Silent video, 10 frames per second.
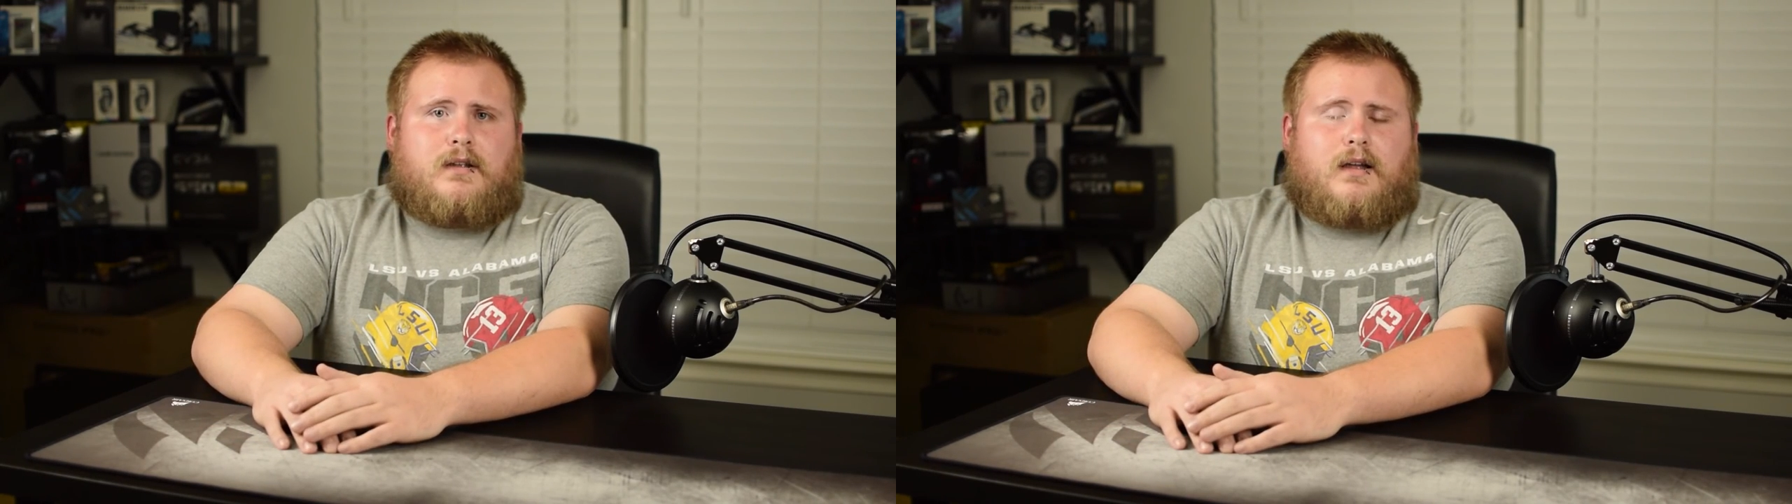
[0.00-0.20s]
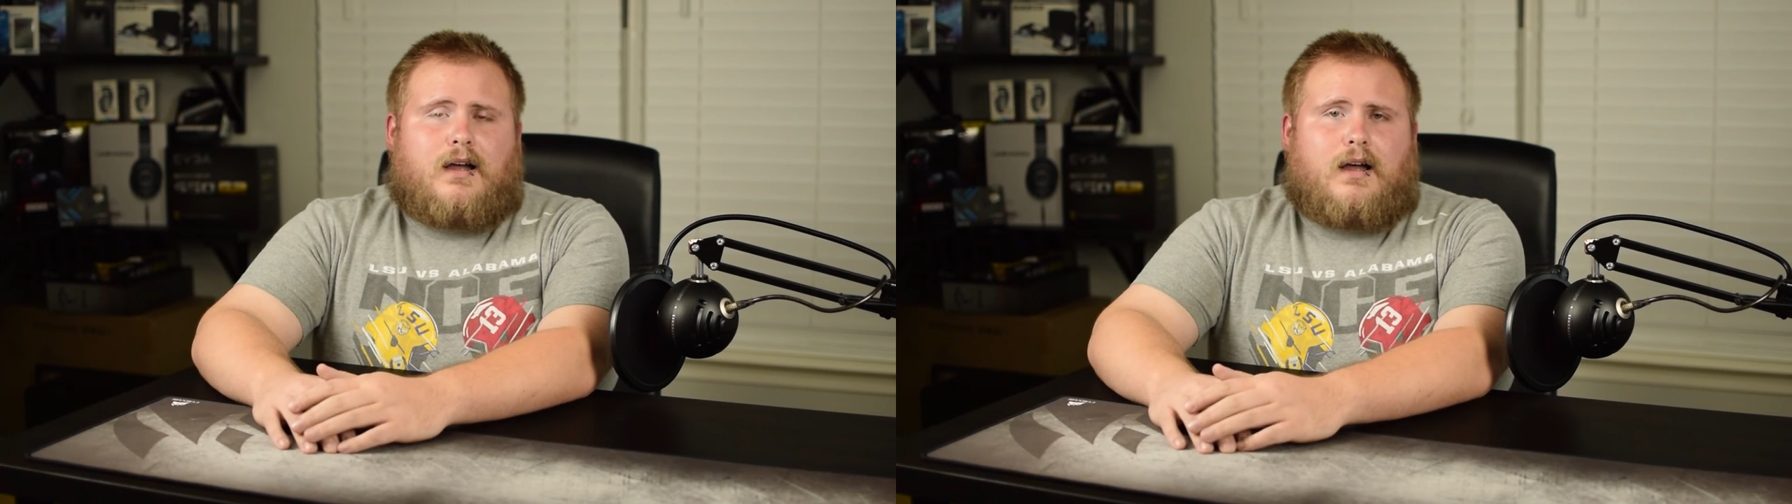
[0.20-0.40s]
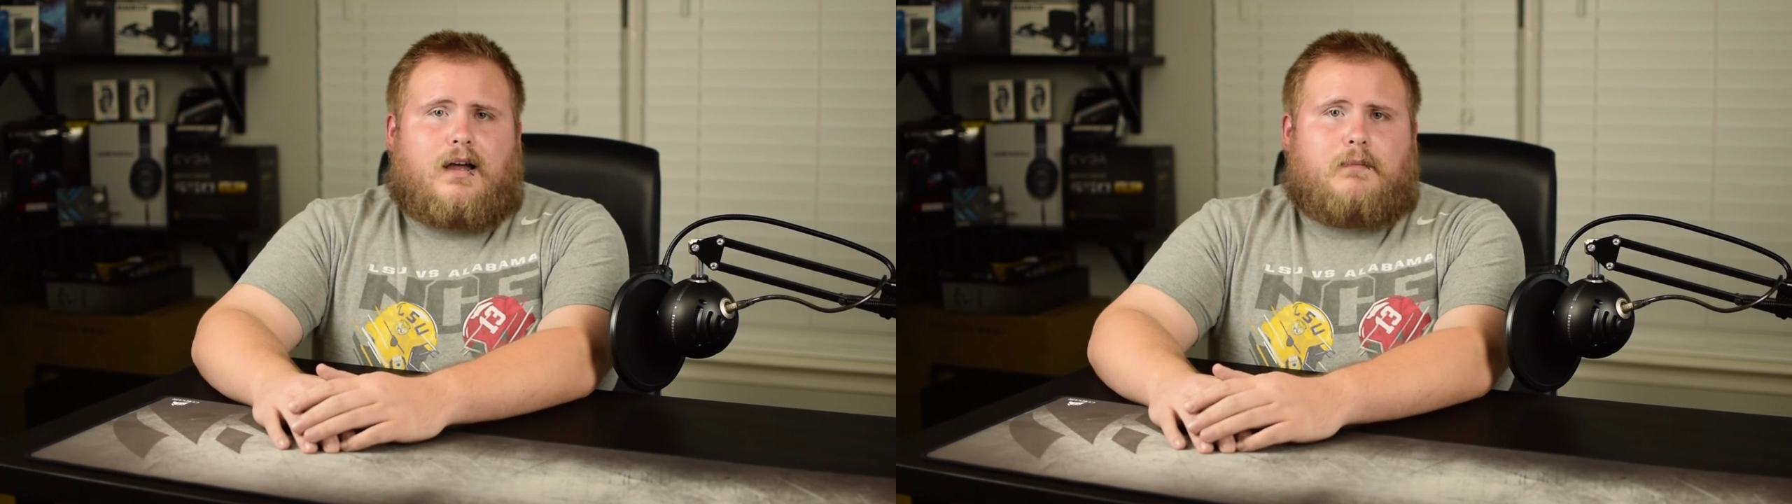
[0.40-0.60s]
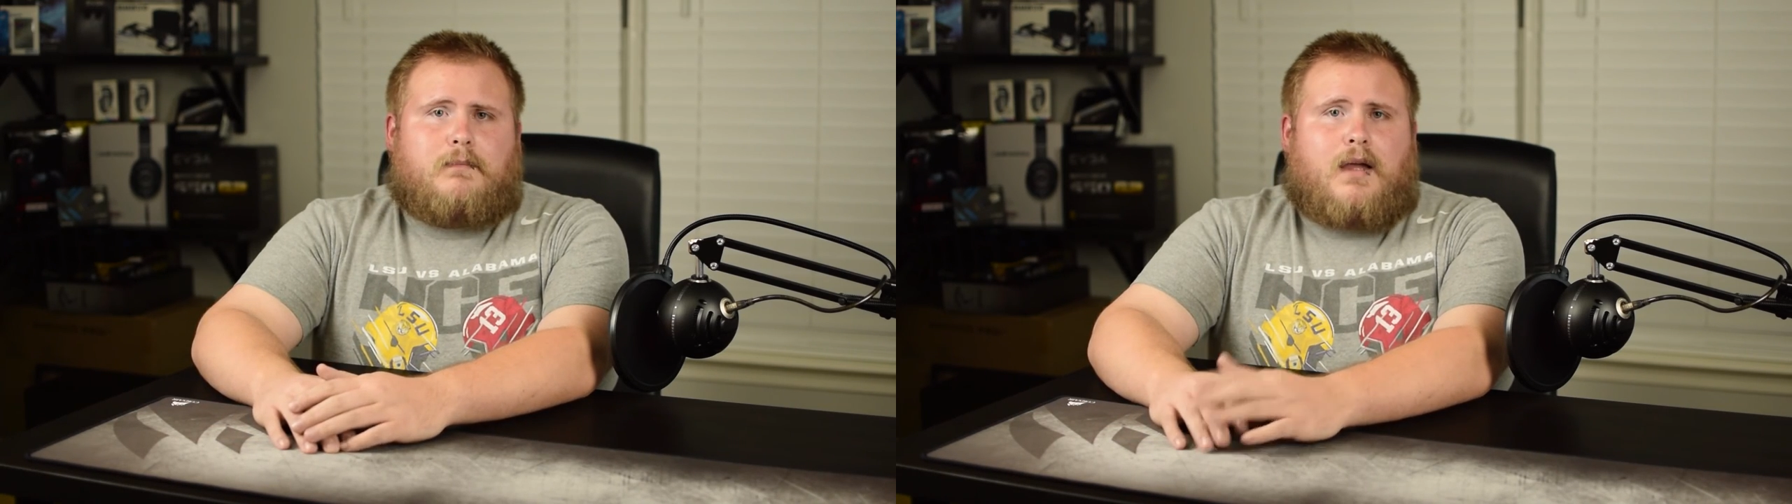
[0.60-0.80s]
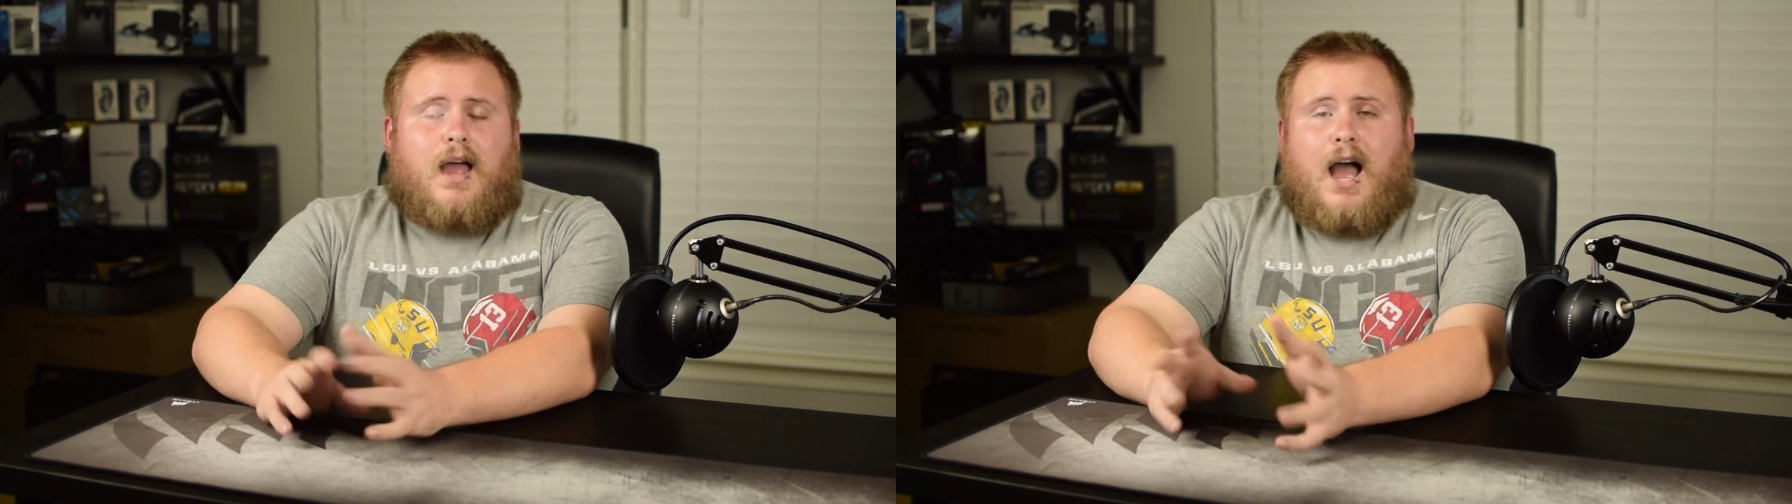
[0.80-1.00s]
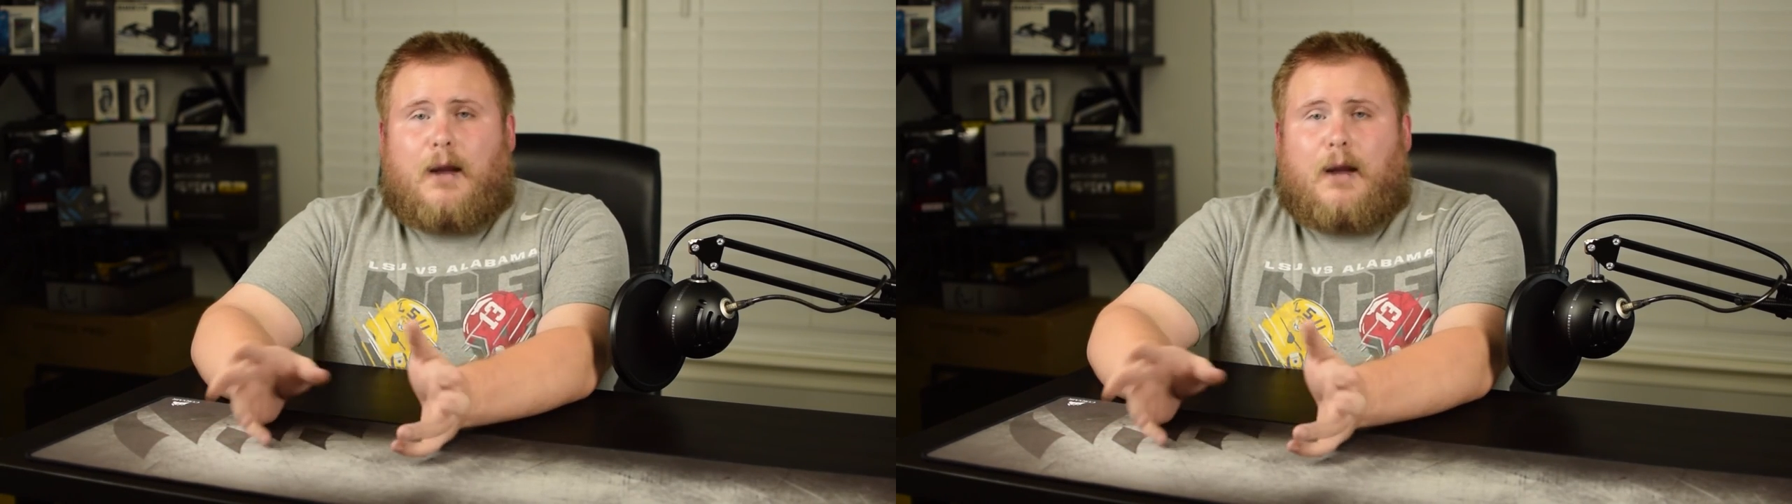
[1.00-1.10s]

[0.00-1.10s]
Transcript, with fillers: Uh, I